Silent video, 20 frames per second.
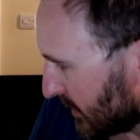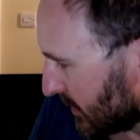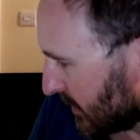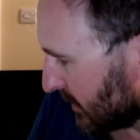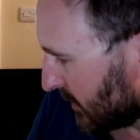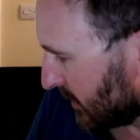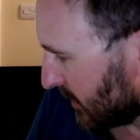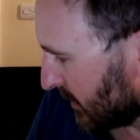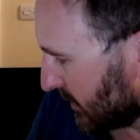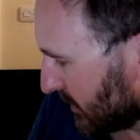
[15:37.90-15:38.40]

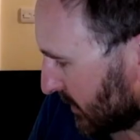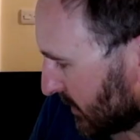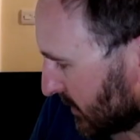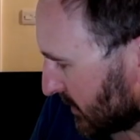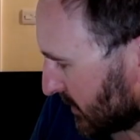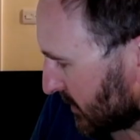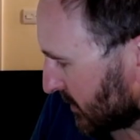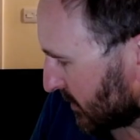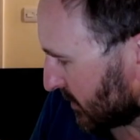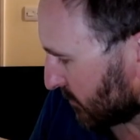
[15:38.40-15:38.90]

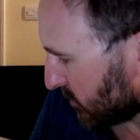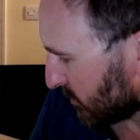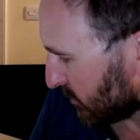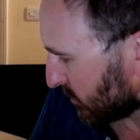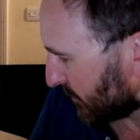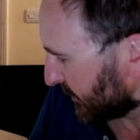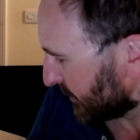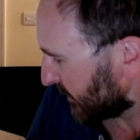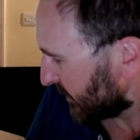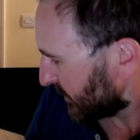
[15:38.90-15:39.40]

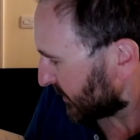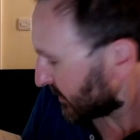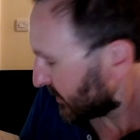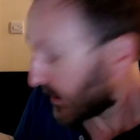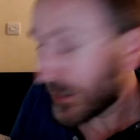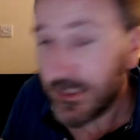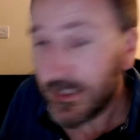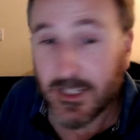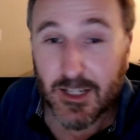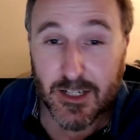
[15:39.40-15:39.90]

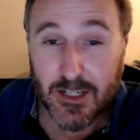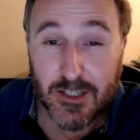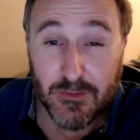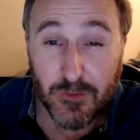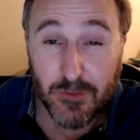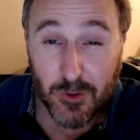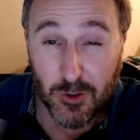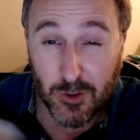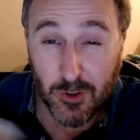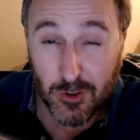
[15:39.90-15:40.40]

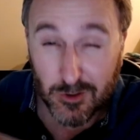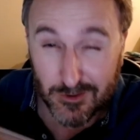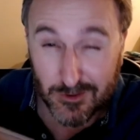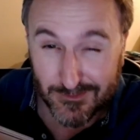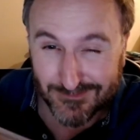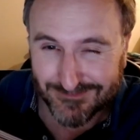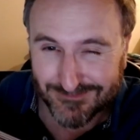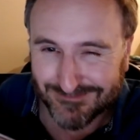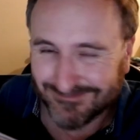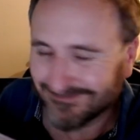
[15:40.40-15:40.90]
1994.
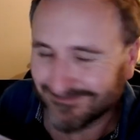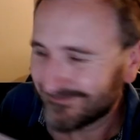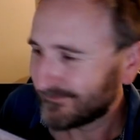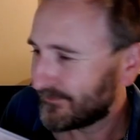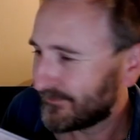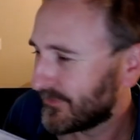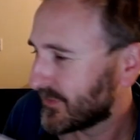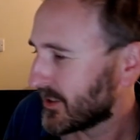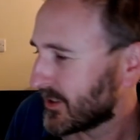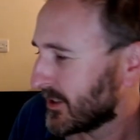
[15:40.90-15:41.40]

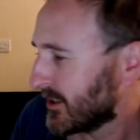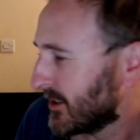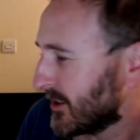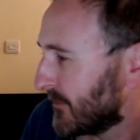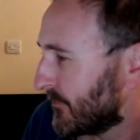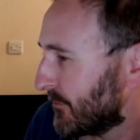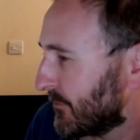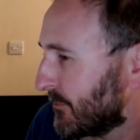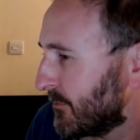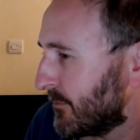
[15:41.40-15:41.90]
So.
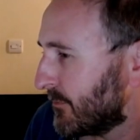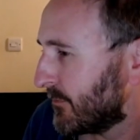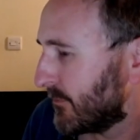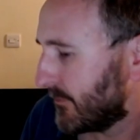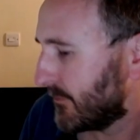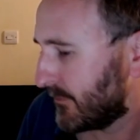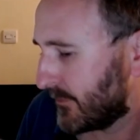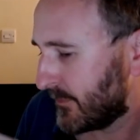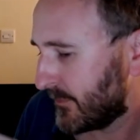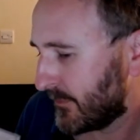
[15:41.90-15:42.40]

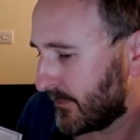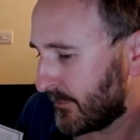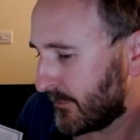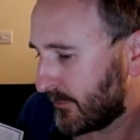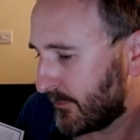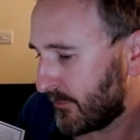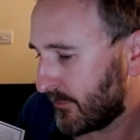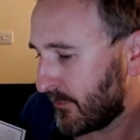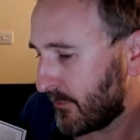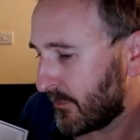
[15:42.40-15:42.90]

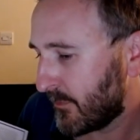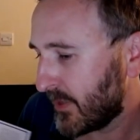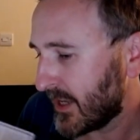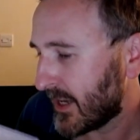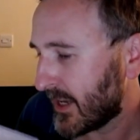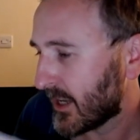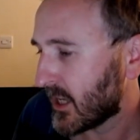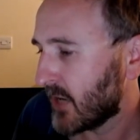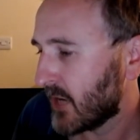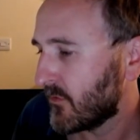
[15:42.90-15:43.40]
But yeah,
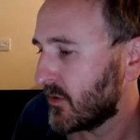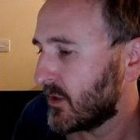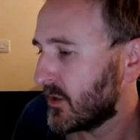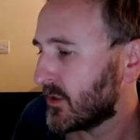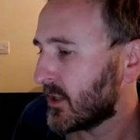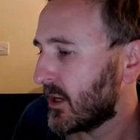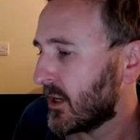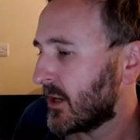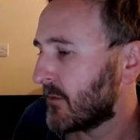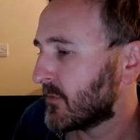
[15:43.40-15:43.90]
it covers
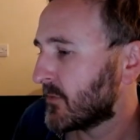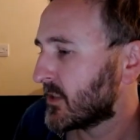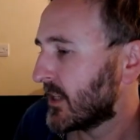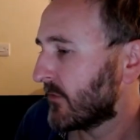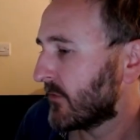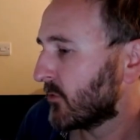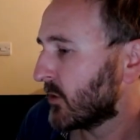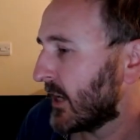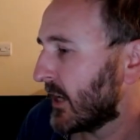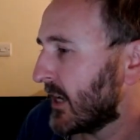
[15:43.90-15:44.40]

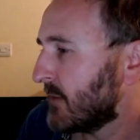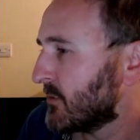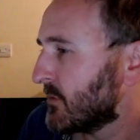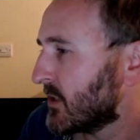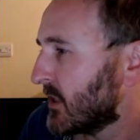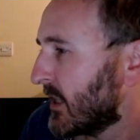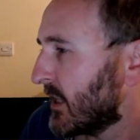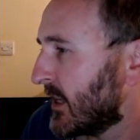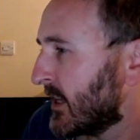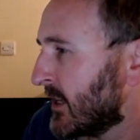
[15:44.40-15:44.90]
several games in
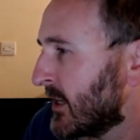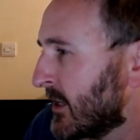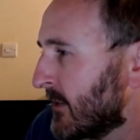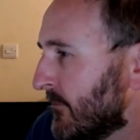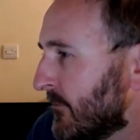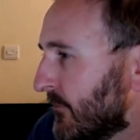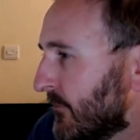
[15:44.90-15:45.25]
there.